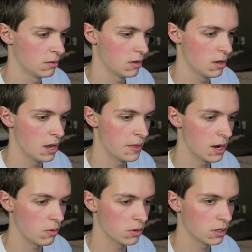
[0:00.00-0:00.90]
And then
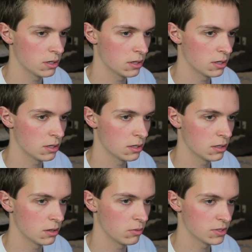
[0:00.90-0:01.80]
I
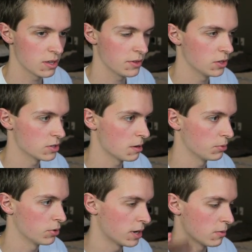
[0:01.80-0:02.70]
wanna, once that video is
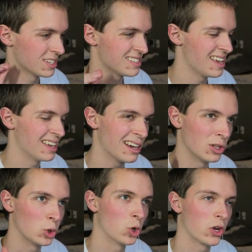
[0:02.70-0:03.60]
uploaded, I wanna take
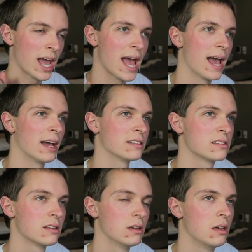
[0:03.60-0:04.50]
a look
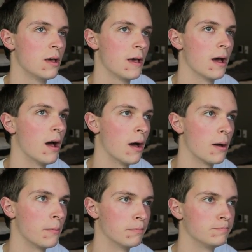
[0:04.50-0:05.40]
at,
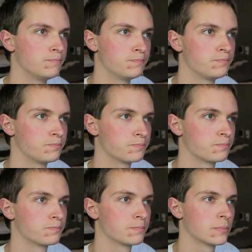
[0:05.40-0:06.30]

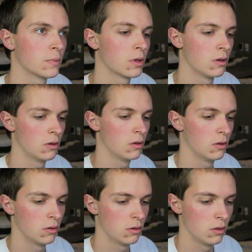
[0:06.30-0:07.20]

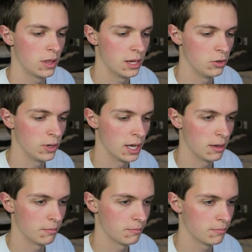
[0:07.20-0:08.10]
that new
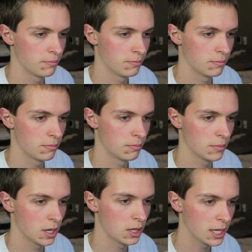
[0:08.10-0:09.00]
game.
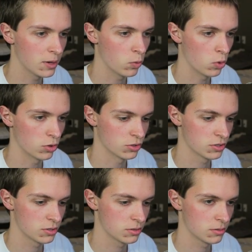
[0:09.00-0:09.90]
Clan
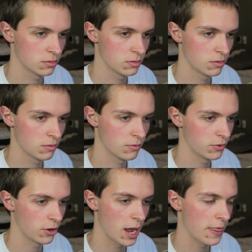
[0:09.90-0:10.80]
Wars.
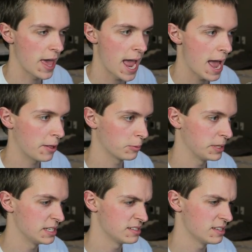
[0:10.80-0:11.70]
For the HAL
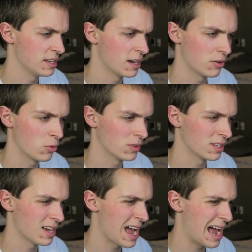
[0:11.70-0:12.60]
PC. I don't know what the